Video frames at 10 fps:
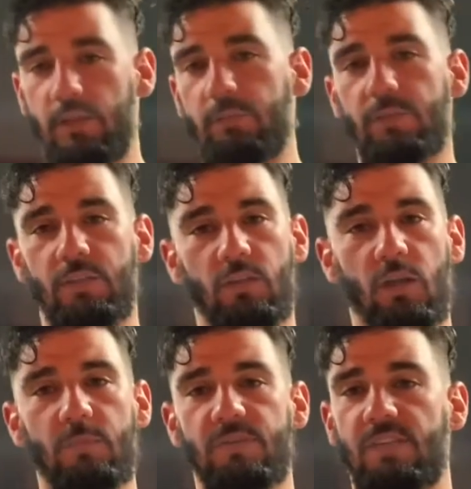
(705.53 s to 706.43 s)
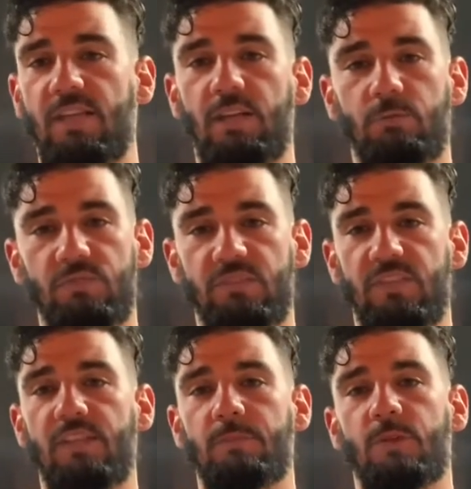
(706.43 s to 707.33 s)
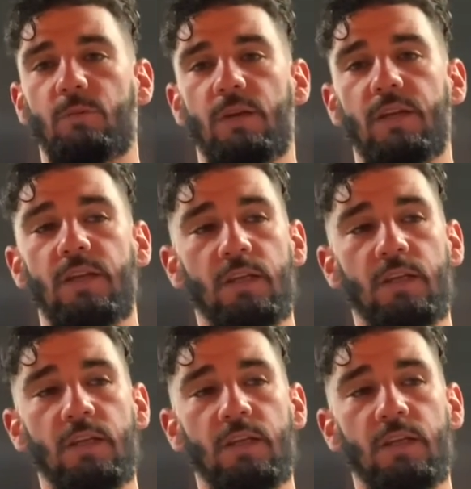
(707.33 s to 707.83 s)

Hit me in the comments and I will send him your way.